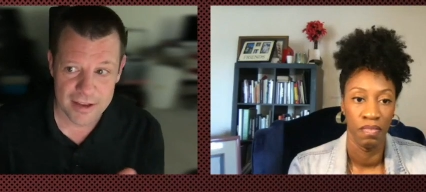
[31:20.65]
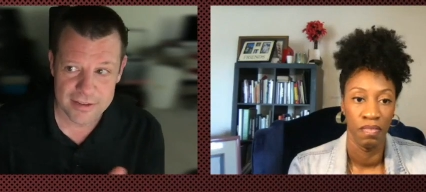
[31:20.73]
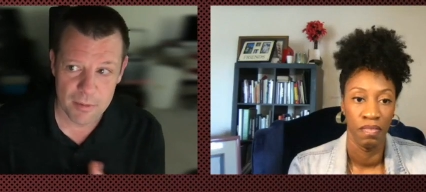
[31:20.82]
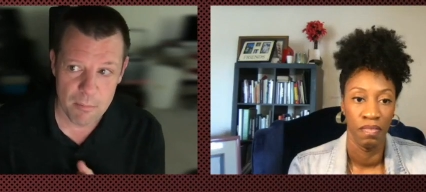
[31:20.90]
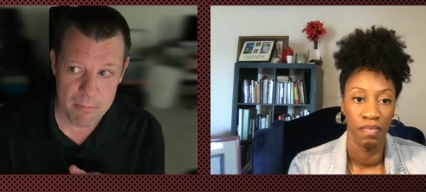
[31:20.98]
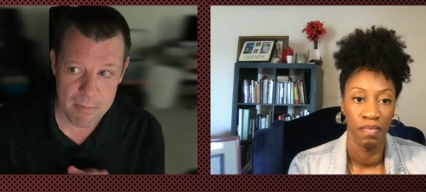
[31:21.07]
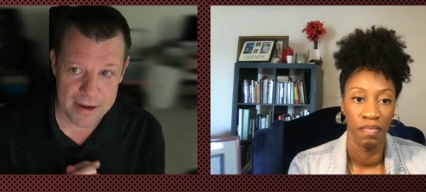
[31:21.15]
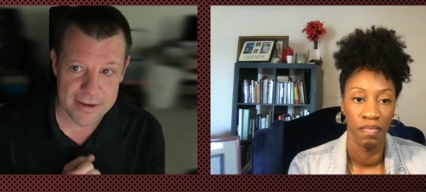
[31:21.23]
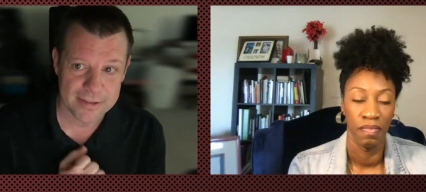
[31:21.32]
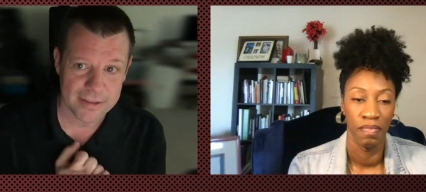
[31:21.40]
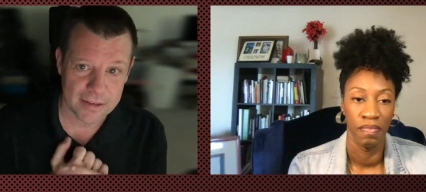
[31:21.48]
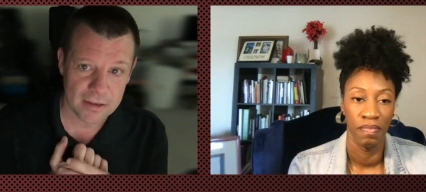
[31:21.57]
Speaker 1: It's
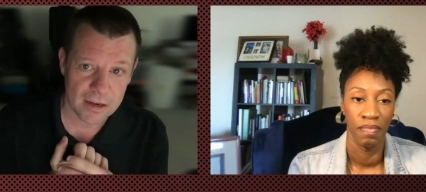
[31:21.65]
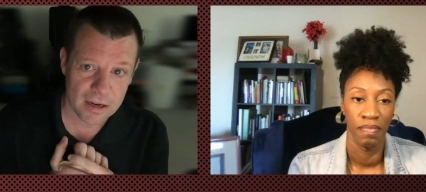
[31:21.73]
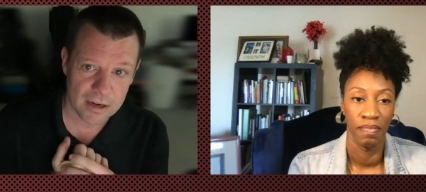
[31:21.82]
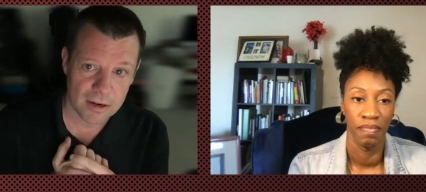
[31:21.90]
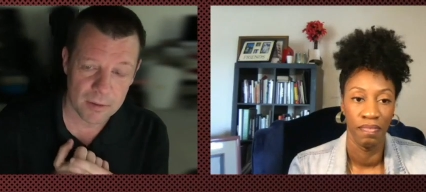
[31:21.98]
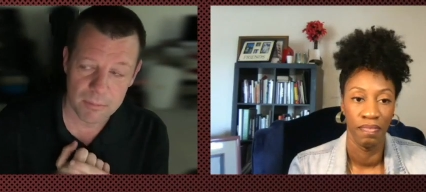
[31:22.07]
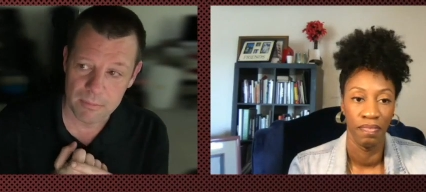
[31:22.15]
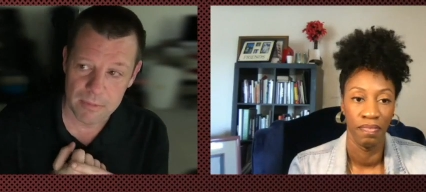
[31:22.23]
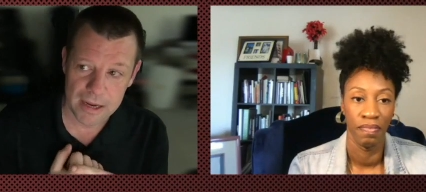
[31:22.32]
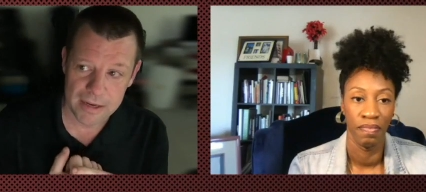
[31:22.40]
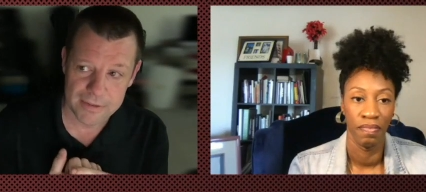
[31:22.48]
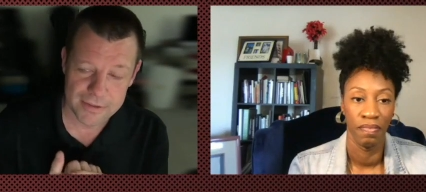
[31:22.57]
amazing. Um,
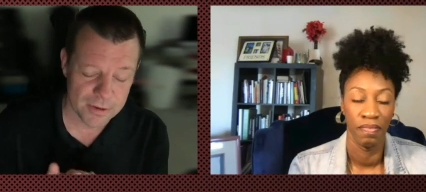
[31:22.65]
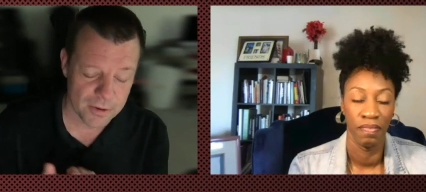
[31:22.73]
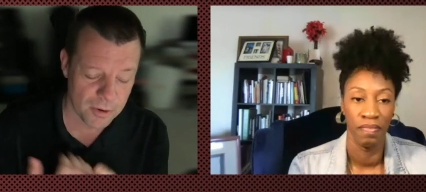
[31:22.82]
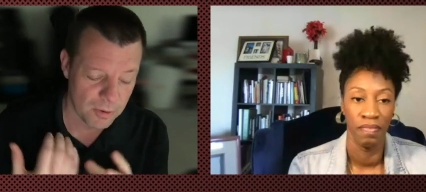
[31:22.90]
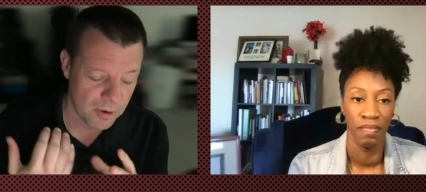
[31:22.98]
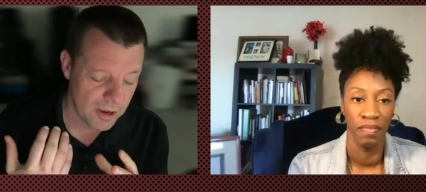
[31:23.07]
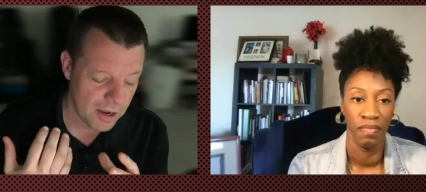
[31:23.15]
and so,